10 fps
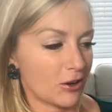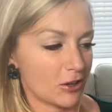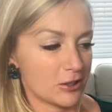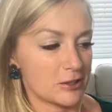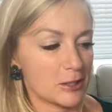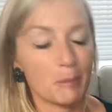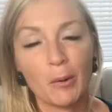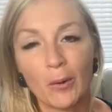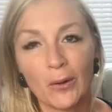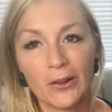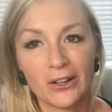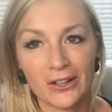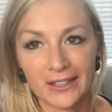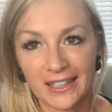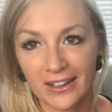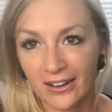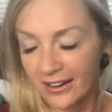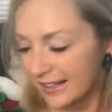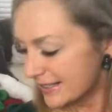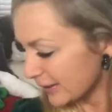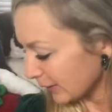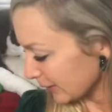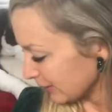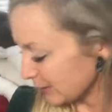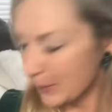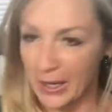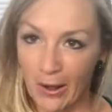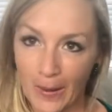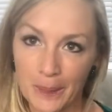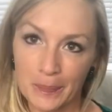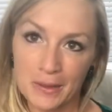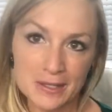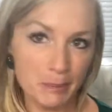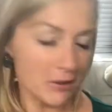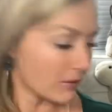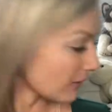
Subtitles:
Arctic Pole on here until we got this book.